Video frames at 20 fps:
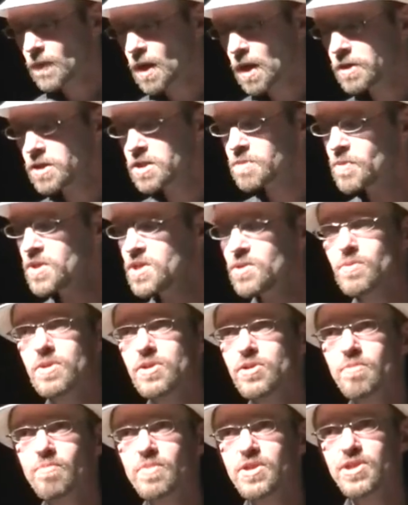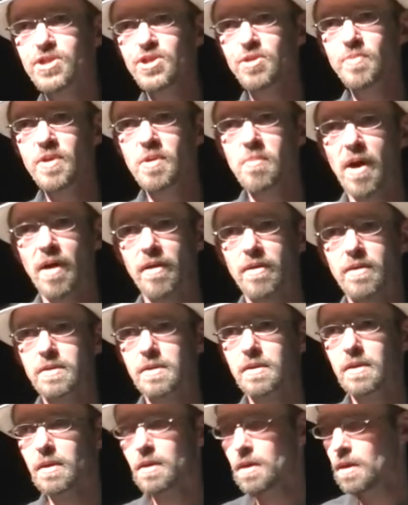It just means we should be stupid about it.
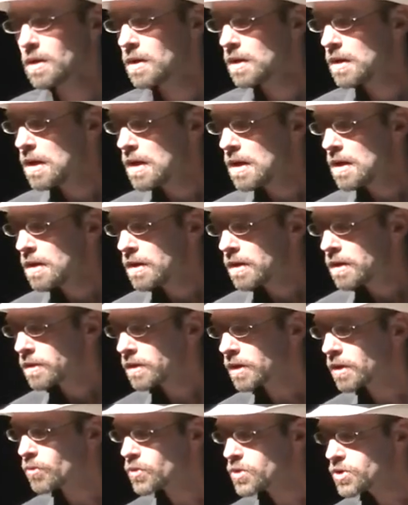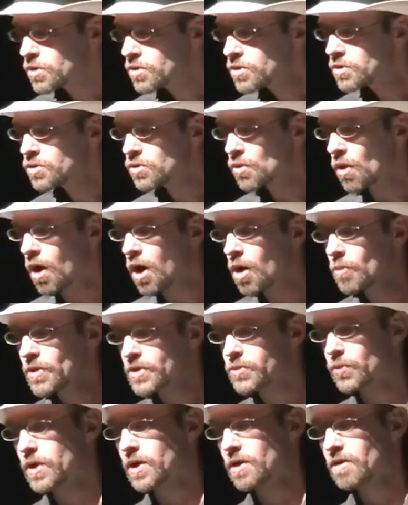You know, we shouldn't do harm
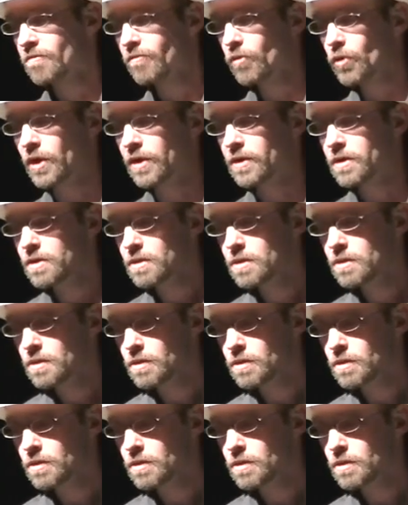that we can avoid.